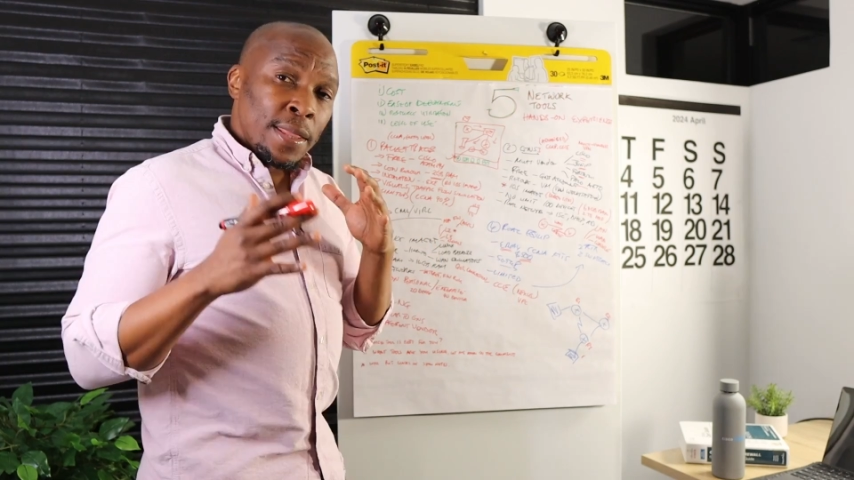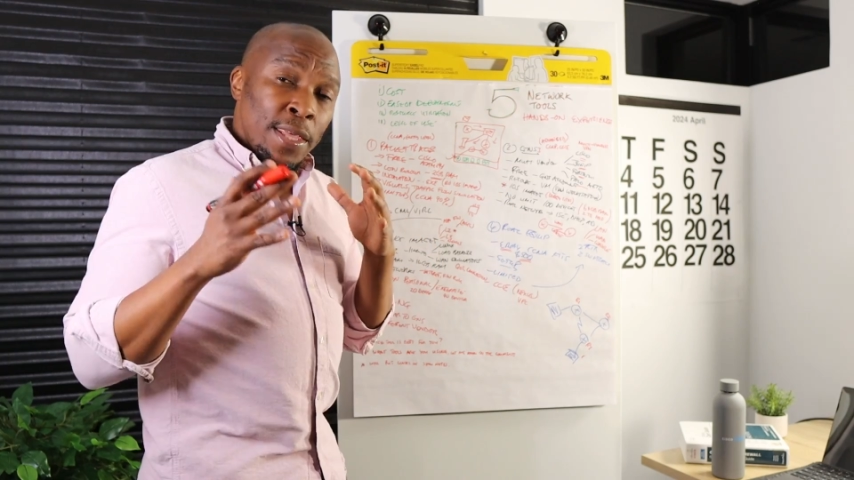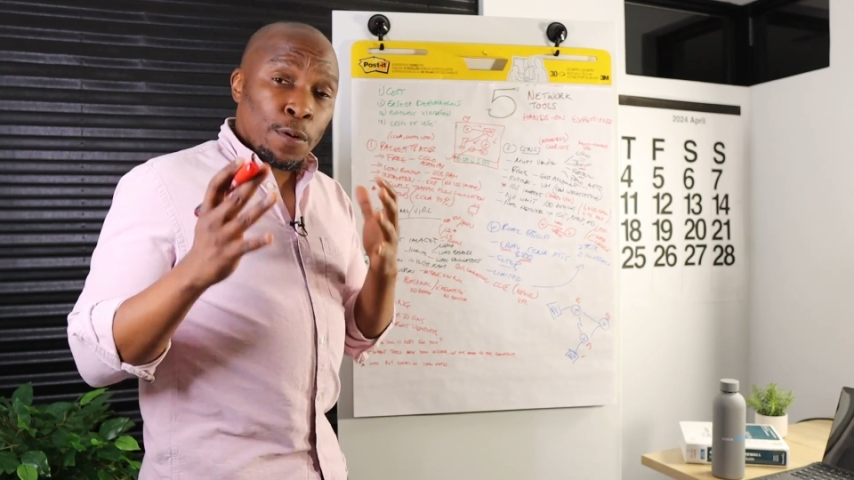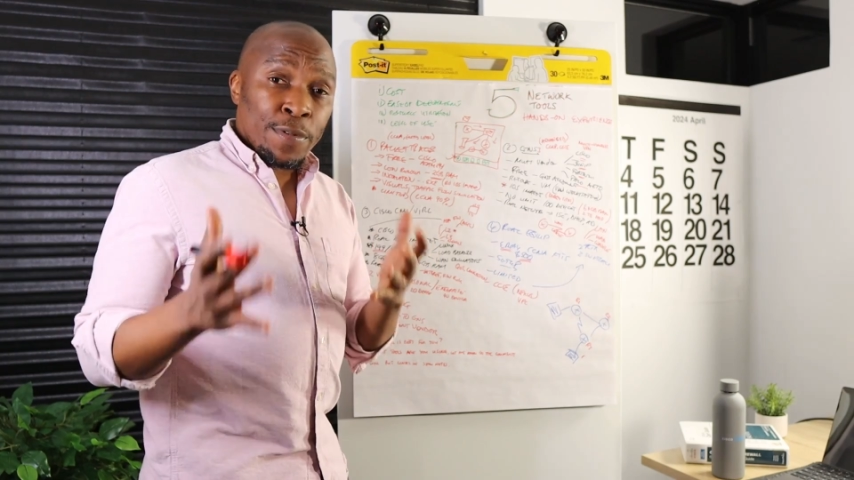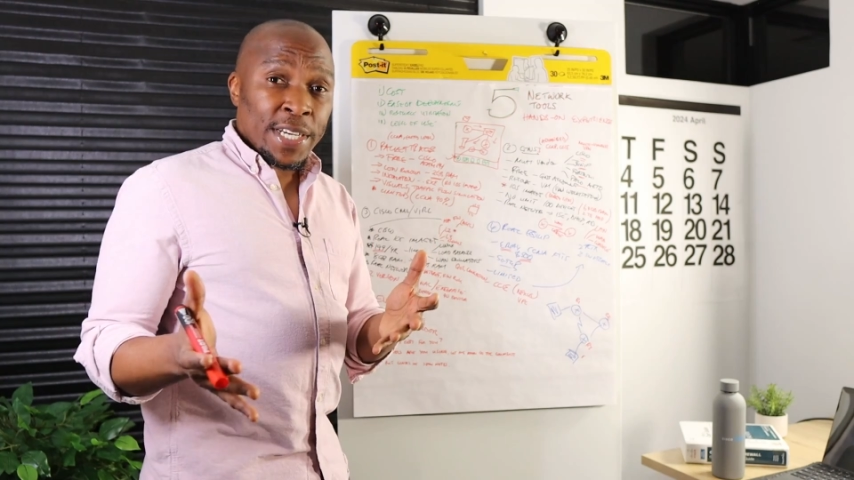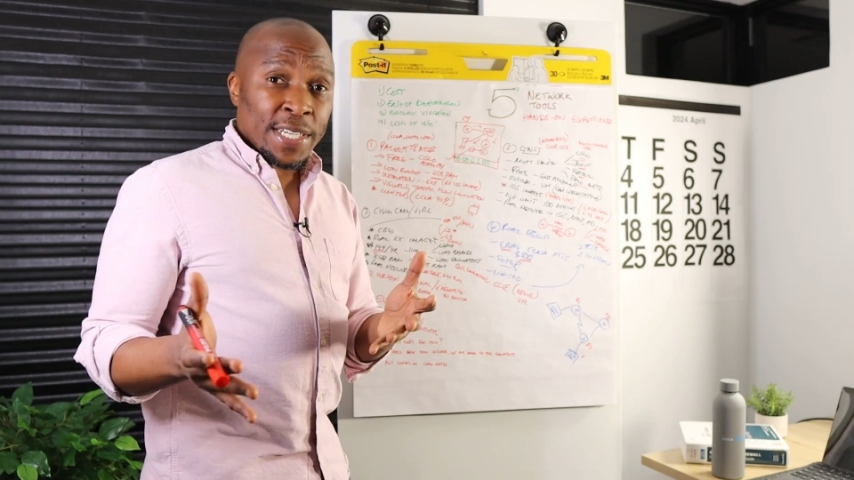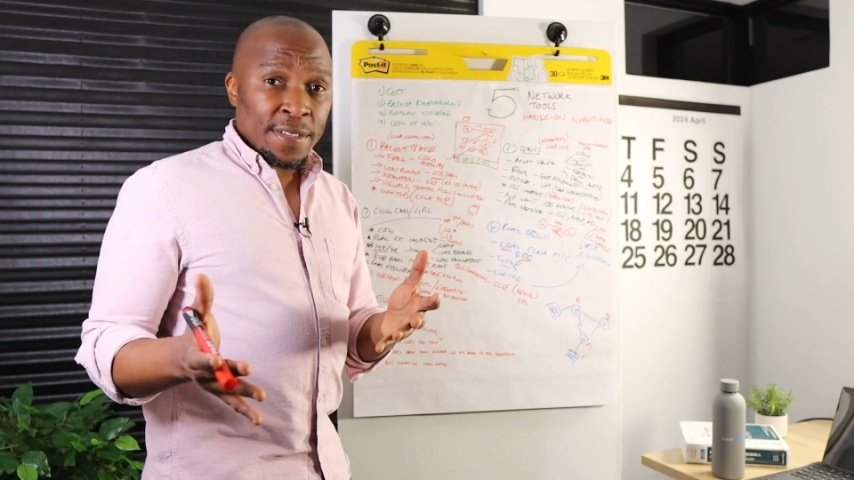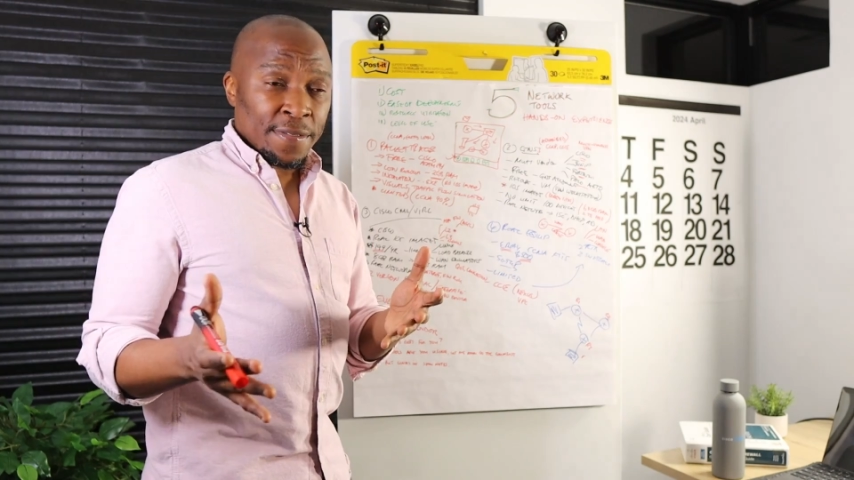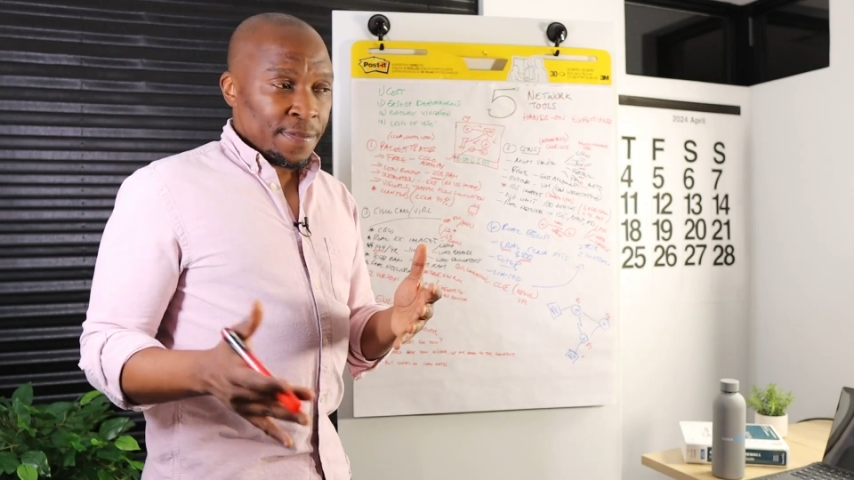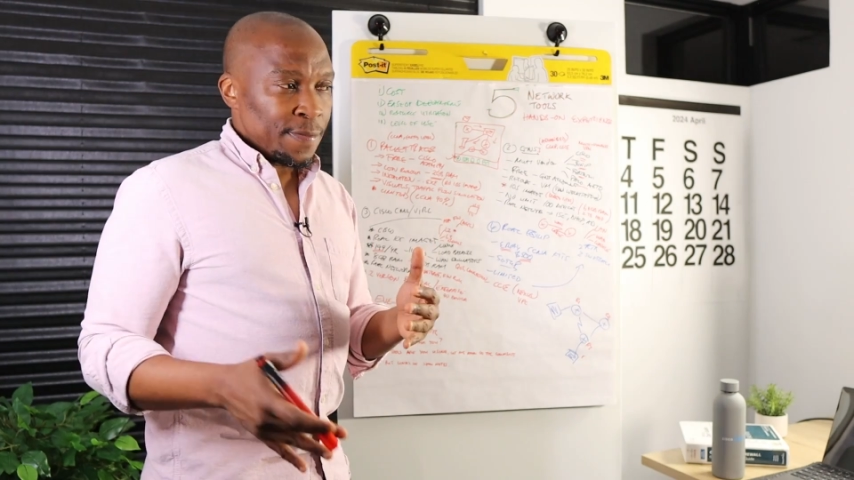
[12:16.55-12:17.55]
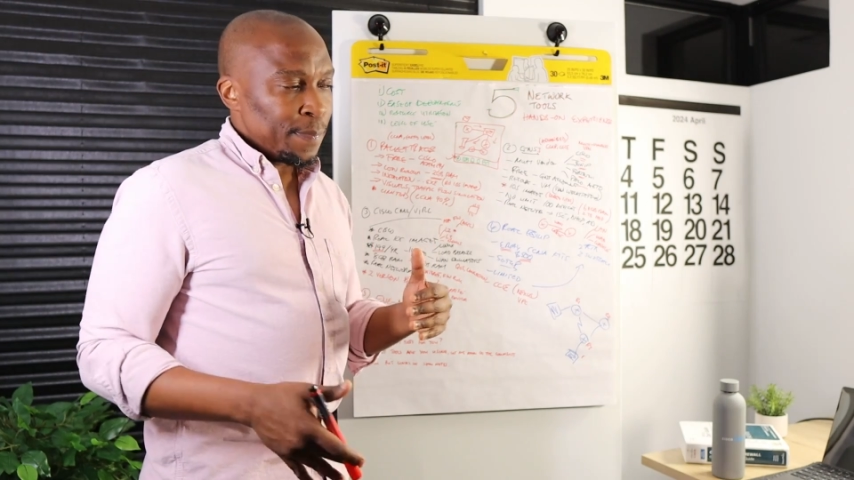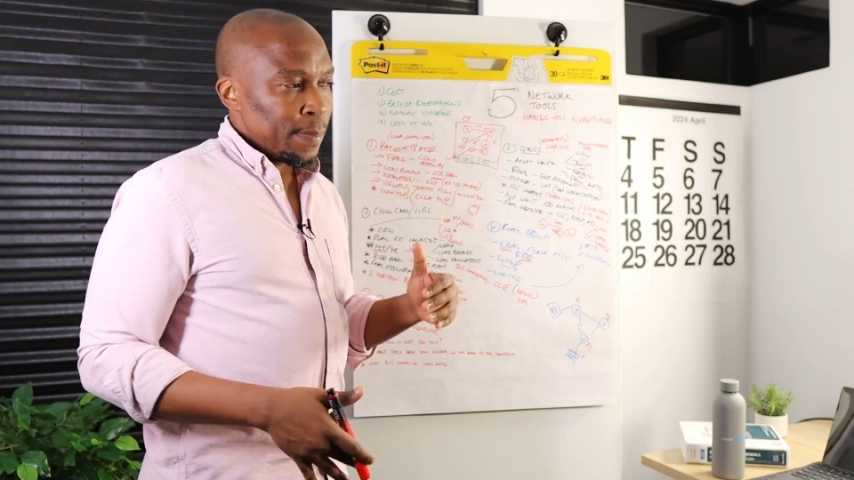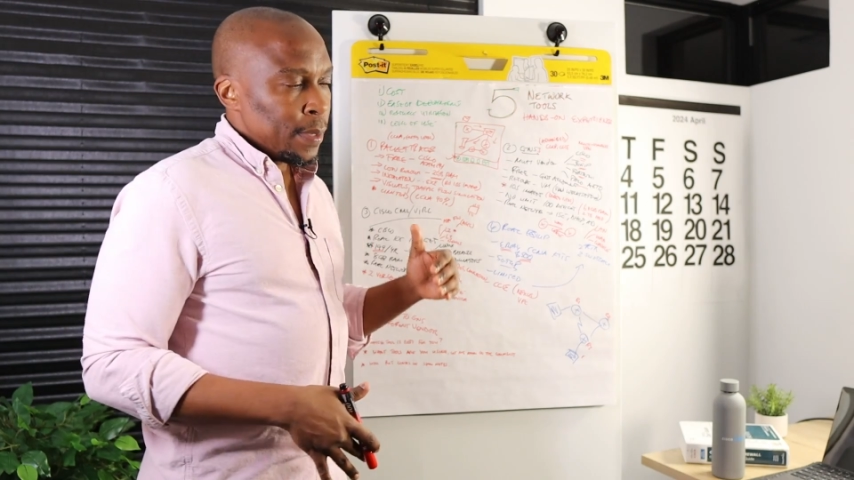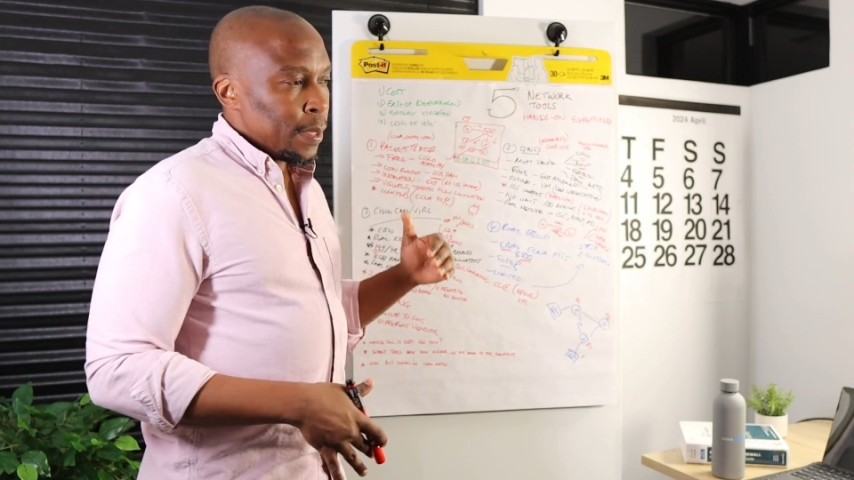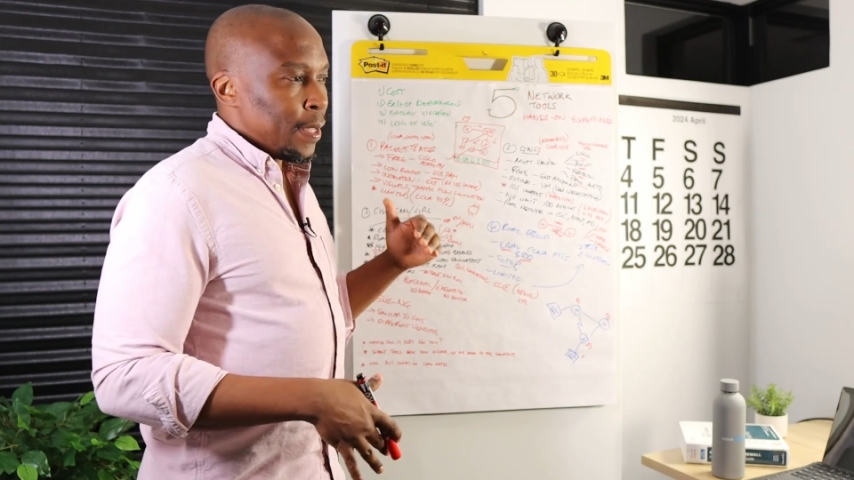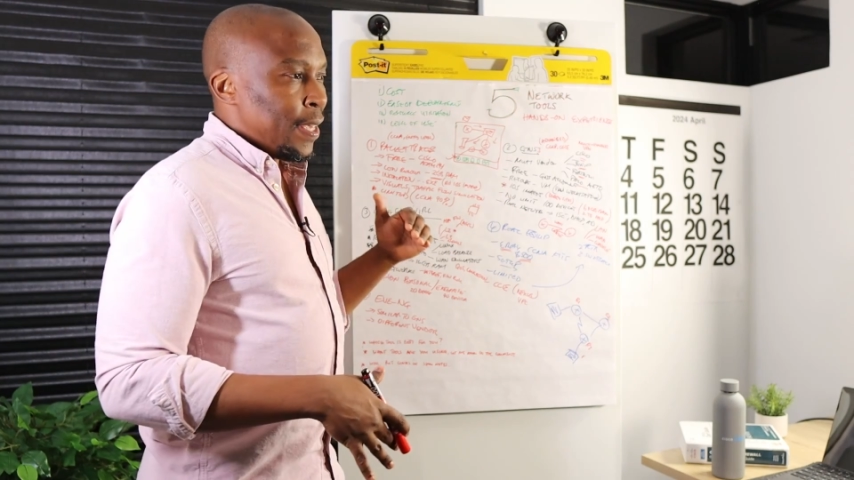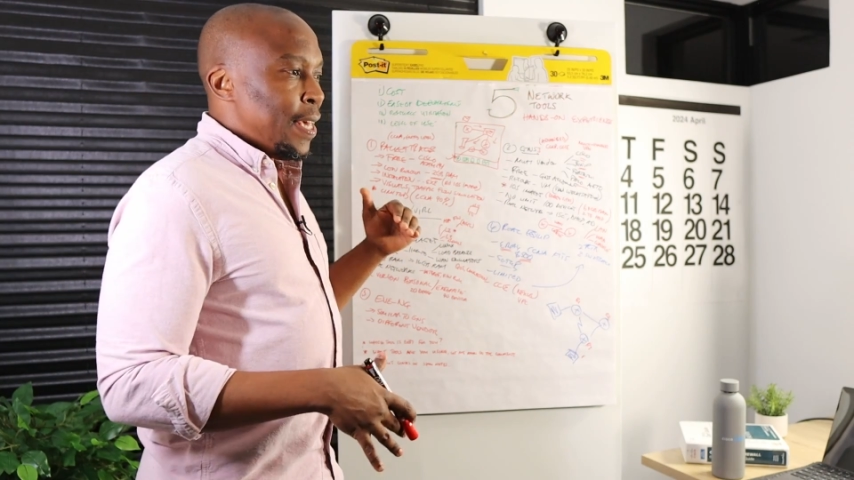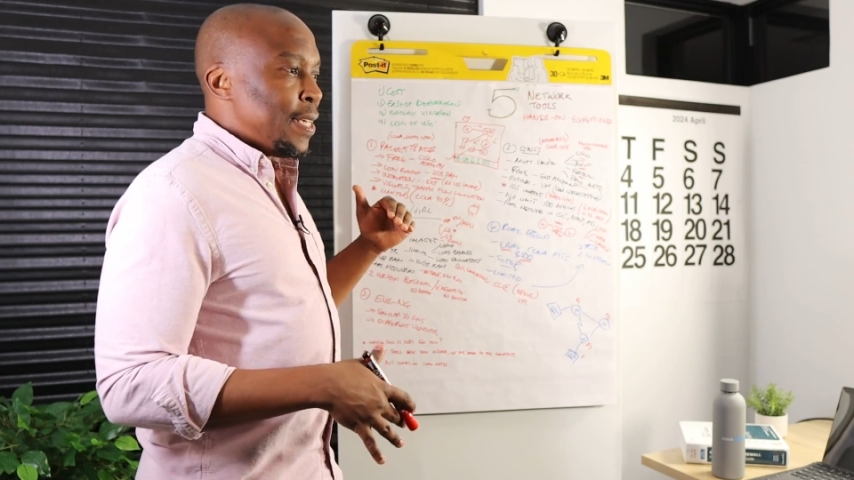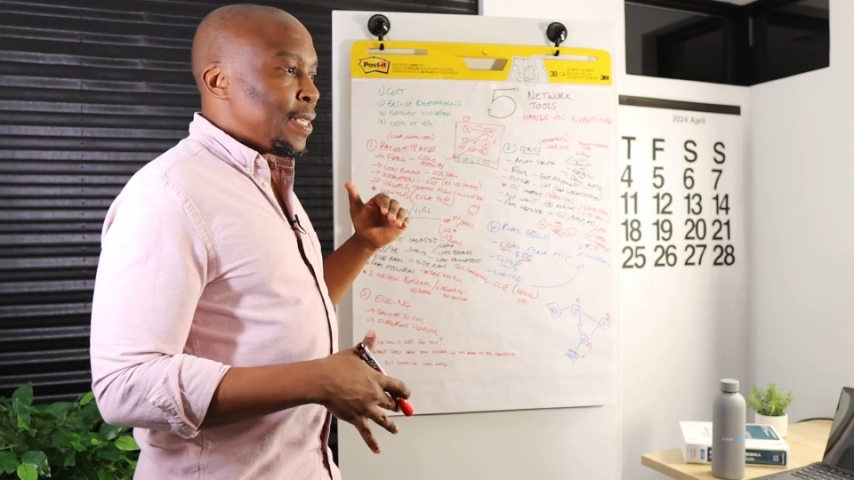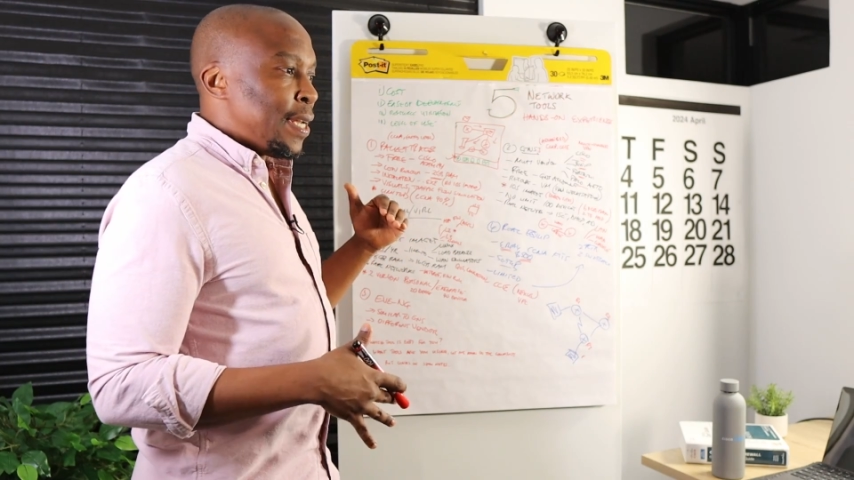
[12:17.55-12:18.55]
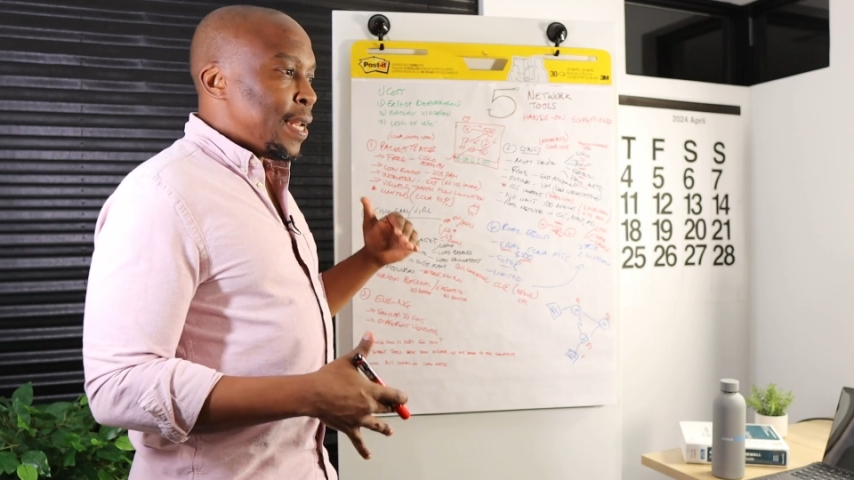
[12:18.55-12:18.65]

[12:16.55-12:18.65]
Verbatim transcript: The objective is